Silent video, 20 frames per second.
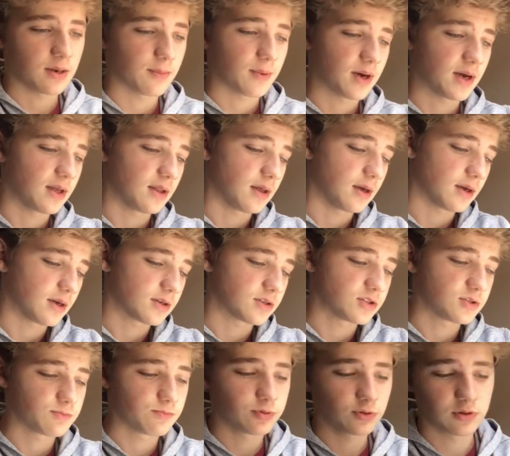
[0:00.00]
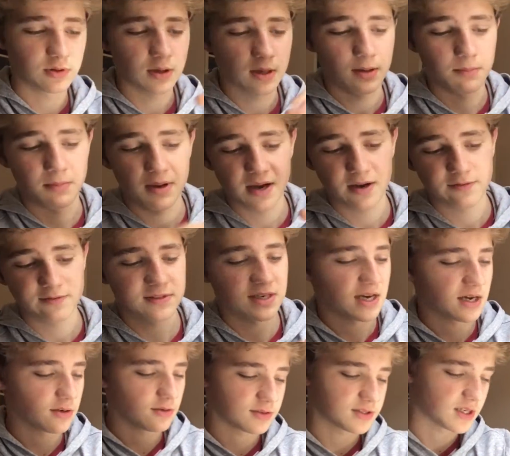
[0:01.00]
might like put the mouth
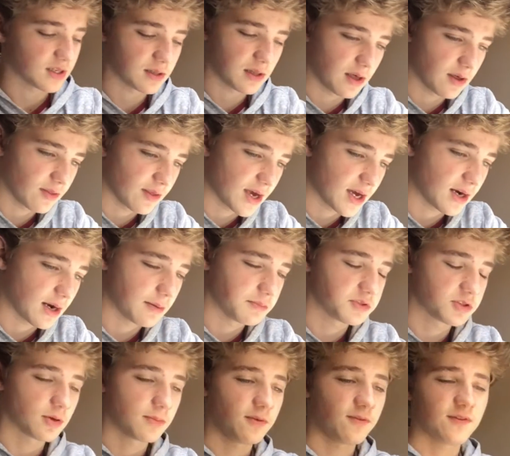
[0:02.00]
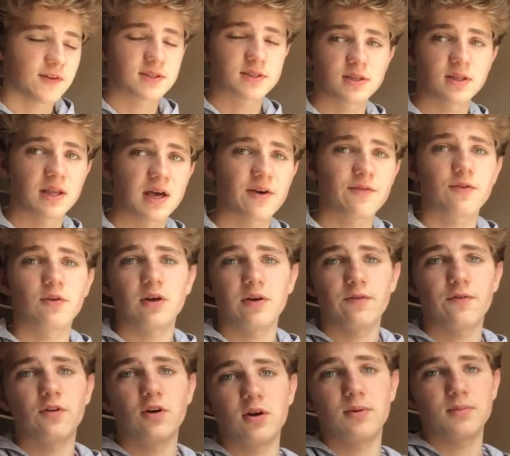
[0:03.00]
down or something like that. I'm just going to be fixing that for like
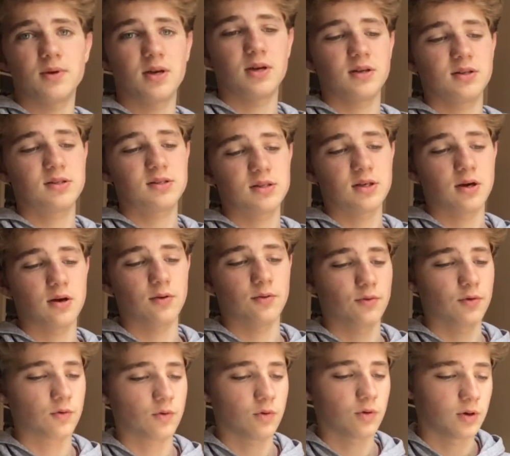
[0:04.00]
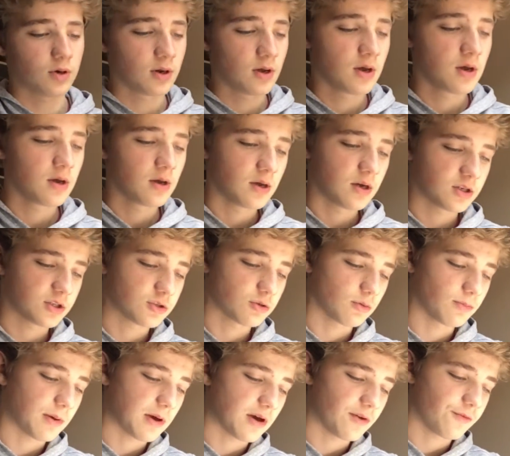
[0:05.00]
30 minutes. I'll record a
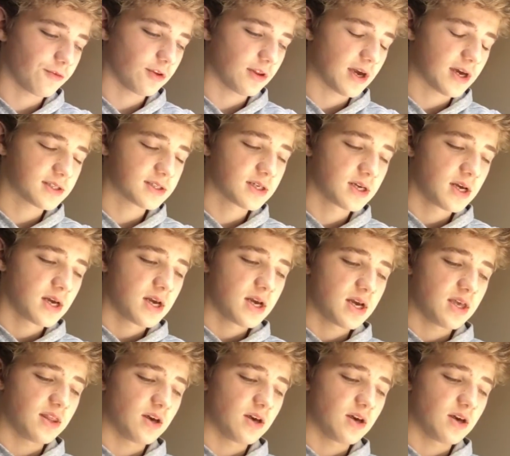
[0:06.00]
short part for that. And